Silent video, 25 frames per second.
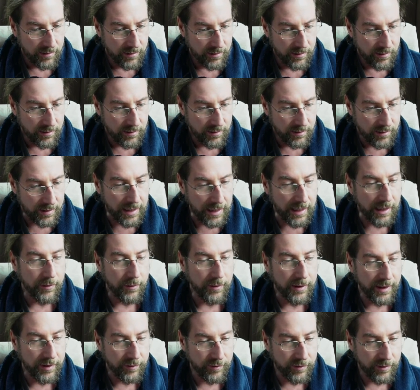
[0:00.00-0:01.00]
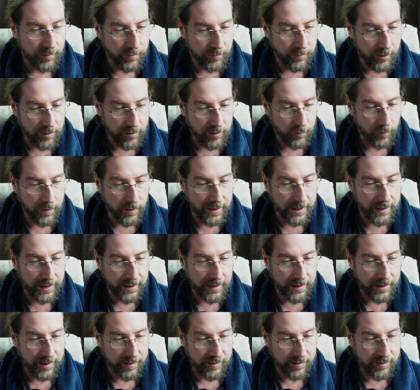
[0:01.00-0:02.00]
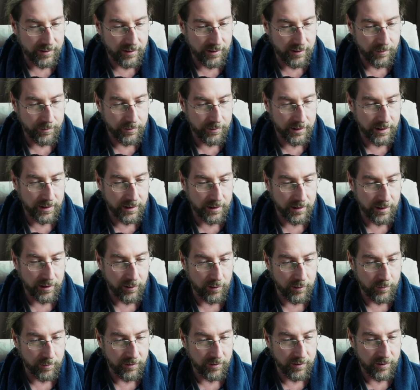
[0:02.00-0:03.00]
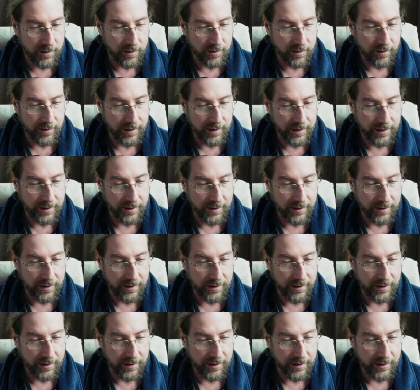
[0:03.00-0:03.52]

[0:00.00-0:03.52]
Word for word: now have a Model Y as a company car. I Hope it's still okay. They're